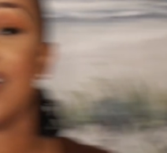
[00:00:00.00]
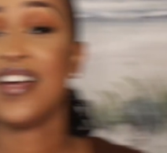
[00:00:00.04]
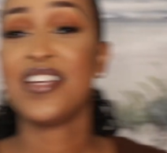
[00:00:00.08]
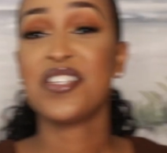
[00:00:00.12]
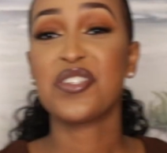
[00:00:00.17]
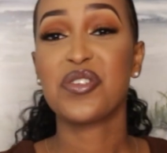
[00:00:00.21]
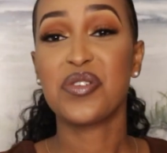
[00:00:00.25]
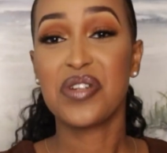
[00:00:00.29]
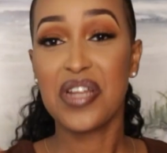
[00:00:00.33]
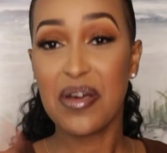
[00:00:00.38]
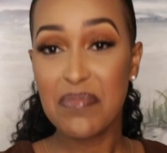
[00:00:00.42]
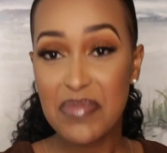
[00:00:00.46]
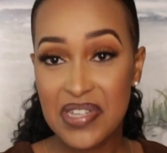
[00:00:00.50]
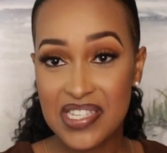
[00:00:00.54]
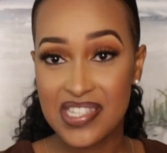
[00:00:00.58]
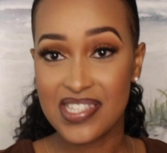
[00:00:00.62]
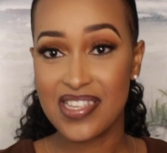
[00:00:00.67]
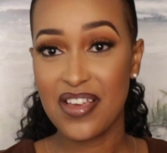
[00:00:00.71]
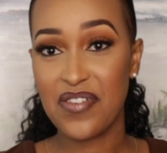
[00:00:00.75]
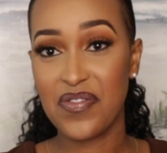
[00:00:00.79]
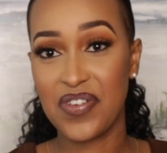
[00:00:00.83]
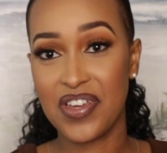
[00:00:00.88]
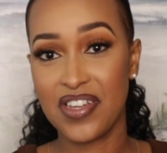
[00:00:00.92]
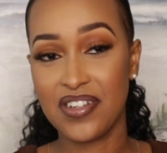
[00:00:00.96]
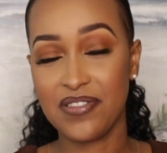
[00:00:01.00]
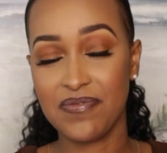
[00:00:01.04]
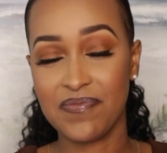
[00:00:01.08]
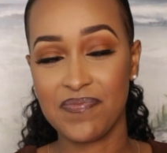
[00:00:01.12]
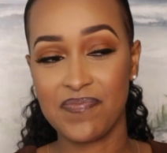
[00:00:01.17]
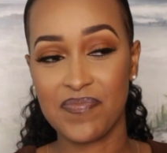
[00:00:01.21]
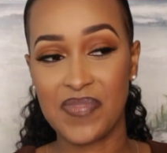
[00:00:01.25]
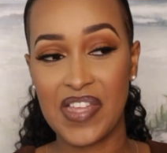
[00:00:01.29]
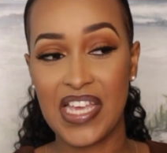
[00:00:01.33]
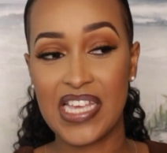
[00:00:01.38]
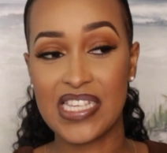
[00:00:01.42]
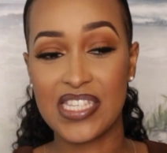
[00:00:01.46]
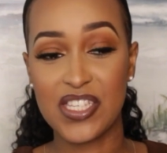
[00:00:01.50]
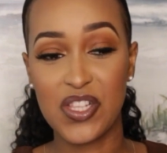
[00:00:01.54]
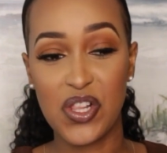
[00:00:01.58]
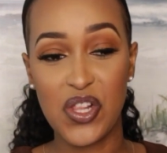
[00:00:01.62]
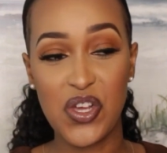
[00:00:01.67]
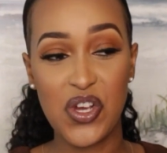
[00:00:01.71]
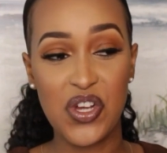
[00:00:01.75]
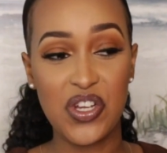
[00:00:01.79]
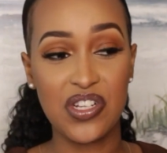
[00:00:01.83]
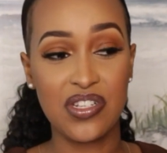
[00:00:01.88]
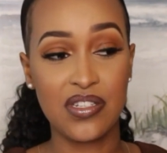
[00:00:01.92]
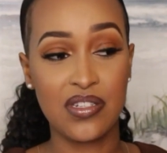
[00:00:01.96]
so number 7 is
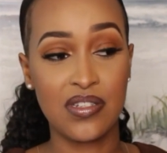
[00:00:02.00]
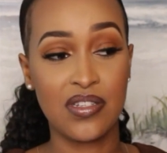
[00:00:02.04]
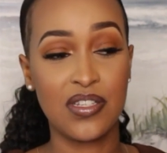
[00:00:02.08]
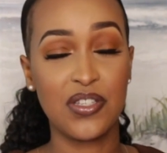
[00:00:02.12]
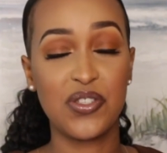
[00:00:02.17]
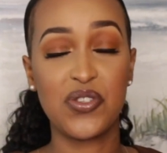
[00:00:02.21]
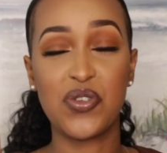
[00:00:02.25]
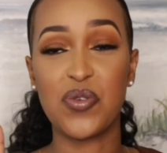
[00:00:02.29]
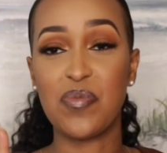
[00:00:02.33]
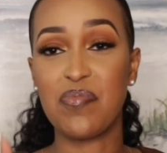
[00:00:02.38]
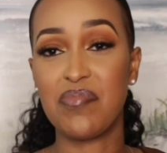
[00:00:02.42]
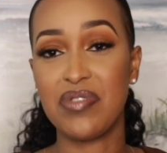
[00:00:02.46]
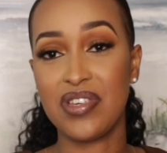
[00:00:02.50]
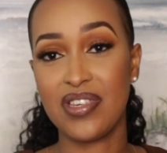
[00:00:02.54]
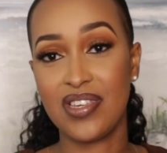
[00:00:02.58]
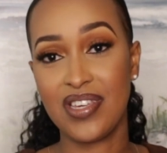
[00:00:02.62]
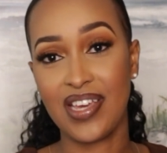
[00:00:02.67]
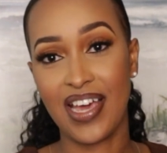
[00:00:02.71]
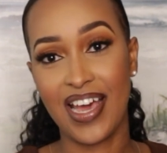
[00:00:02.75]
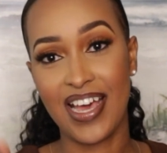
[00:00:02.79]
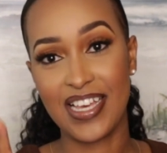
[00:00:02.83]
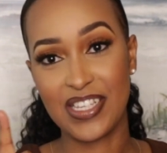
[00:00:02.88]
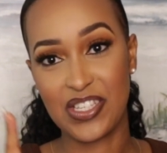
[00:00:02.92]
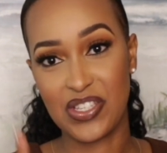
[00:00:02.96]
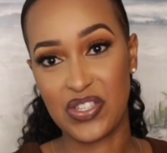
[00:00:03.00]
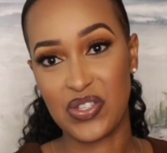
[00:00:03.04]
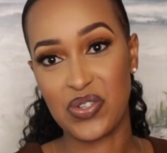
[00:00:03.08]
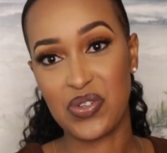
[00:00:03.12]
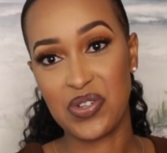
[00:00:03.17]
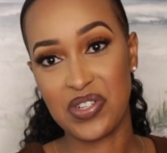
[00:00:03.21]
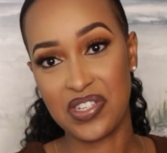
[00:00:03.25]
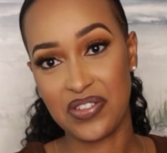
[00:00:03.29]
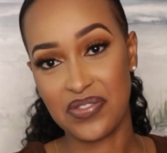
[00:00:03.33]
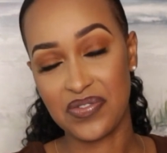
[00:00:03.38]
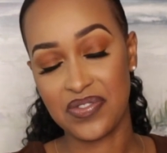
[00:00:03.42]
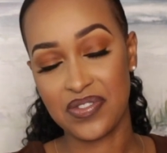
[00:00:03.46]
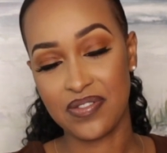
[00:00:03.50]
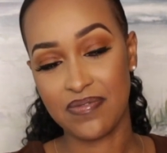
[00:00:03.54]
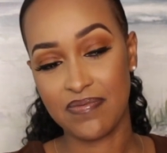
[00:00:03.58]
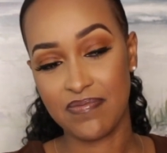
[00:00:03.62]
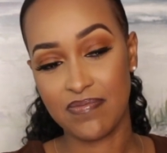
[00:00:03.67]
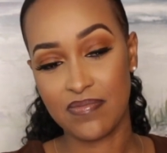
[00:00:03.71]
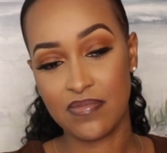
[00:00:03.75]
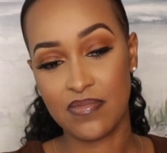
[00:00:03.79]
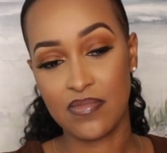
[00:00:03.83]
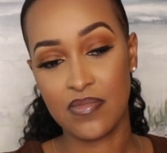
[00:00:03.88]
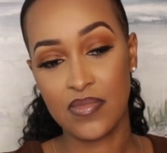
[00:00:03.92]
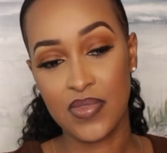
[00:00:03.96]
learn to be assertive
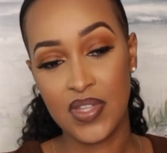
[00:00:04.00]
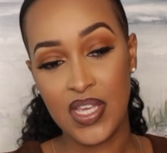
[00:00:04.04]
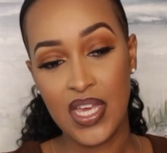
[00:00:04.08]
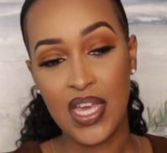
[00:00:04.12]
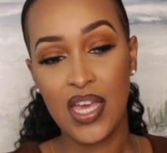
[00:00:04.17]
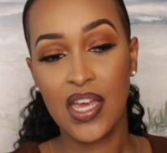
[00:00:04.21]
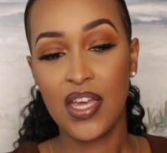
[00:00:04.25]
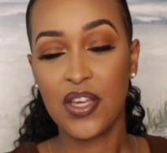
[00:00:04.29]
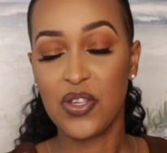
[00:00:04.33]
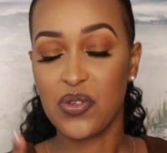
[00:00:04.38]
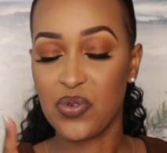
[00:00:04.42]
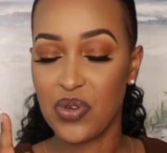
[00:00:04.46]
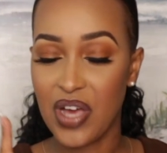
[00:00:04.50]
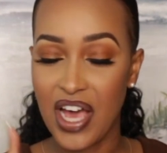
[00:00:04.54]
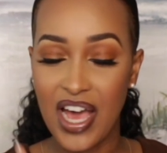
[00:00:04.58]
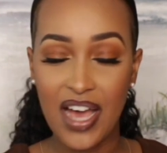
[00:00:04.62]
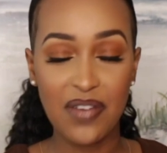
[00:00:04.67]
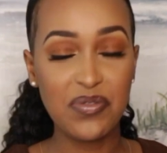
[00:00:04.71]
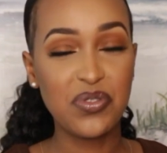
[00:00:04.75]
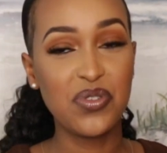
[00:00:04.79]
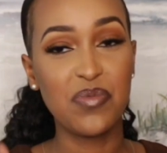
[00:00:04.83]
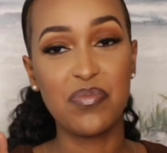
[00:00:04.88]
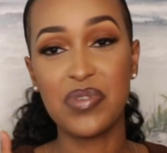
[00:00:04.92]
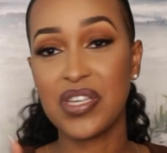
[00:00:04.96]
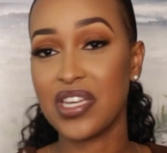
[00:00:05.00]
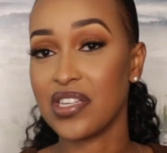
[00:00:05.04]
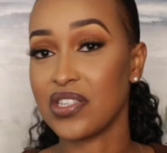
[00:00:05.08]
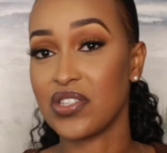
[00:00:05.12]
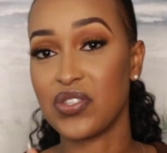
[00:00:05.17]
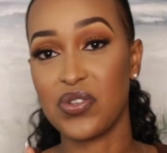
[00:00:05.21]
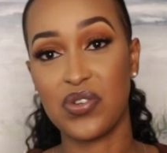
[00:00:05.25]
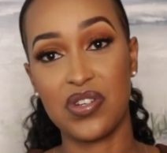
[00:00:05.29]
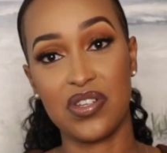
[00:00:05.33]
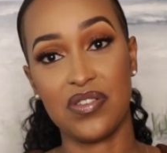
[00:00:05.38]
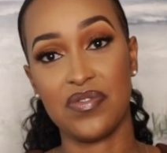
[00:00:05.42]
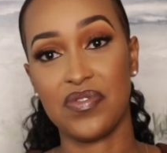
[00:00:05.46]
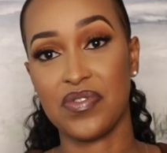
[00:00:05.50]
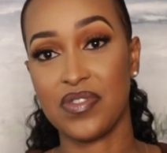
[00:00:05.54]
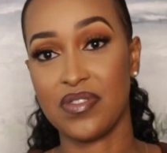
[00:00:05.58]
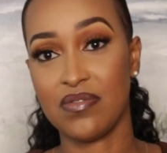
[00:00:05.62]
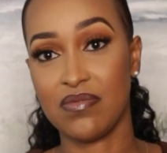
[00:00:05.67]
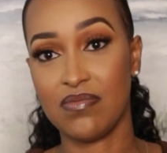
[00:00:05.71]
you have to be assertive